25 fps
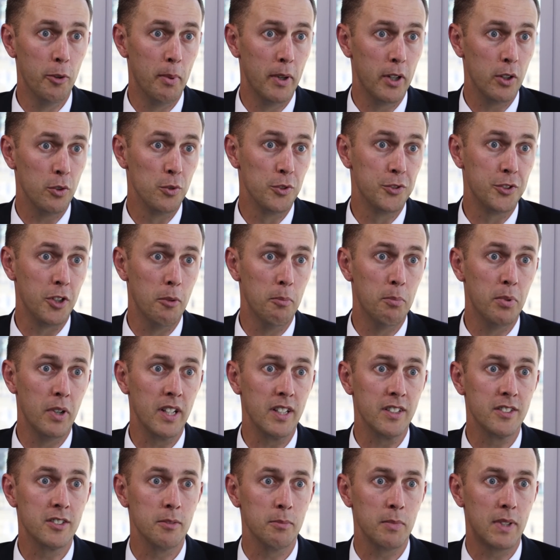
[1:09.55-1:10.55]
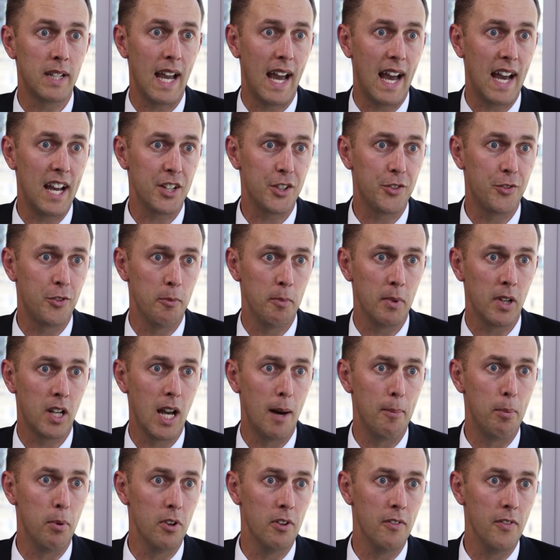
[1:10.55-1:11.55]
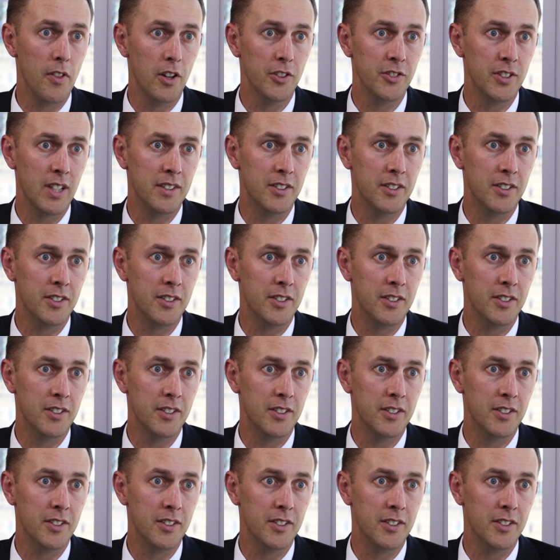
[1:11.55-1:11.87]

but also bring some cash from a couple of those